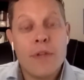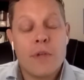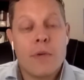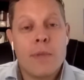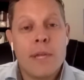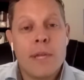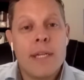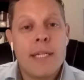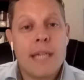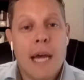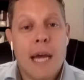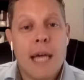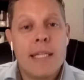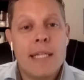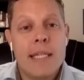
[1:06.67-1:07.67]
tremendous
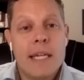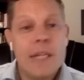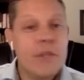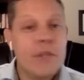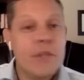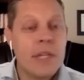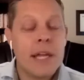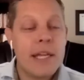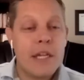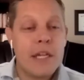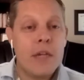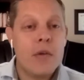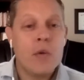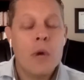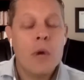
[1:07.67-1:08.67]
content, just like
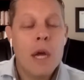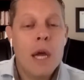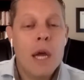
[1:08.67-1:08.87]
you,